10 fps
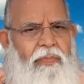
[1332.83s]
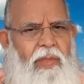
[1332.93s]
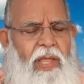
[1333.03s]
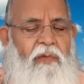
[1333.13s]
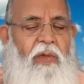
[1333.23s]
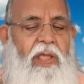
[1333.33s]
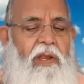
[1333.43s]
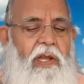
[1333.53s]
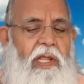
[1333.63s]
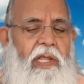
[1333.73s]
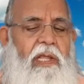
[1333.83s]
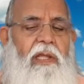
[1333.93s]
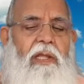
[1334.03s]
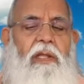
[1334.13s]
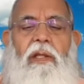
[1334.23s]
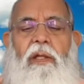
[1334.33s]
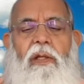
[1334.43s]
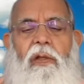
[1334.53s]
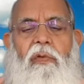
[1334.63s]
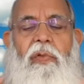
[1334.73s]
And finally,
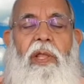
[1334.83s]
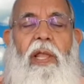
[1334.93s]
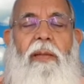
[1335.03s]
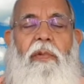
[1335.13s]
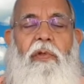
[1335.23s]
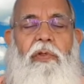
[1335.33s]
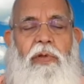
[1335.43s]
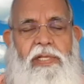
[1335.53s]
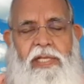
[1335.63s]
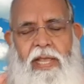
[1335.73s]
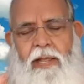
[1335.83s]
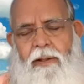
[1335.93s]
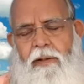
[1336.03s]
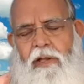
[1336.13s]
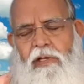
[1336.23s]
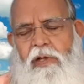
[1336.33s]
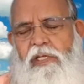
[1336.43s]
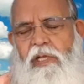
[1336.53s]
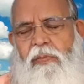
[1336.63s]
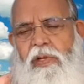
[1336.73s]
we came to USA.
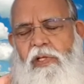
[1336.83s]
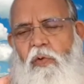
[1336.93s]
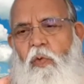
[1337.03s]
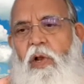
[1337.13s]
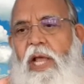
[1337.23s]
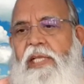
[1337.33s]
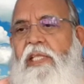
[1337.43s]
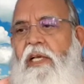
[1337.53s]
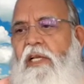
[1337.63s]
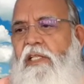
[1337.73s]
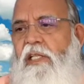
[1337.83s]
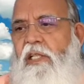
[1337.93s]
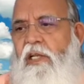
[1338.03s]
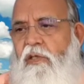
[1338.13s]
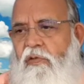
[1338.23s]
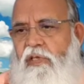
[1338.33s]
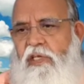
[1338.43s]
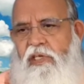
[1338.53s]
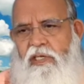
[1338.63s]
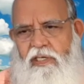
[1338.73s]
USA means Ullas Nagar Sindhi Association.